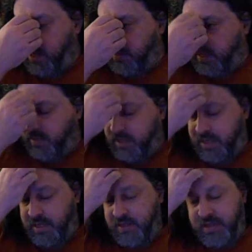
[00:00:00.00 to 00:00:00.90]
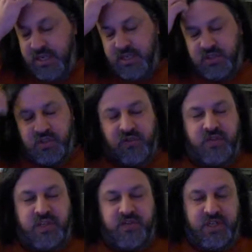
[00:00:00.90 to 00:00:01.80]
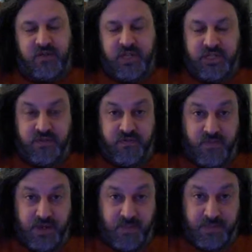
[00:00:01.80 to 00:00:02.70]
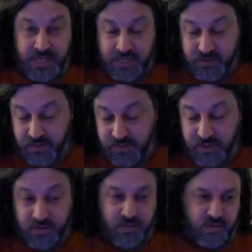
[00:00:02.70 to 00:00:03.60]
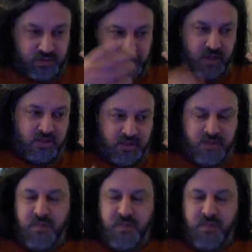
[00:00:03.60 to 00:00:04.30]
And then uh, the server configuration from there begins on, you know, it starts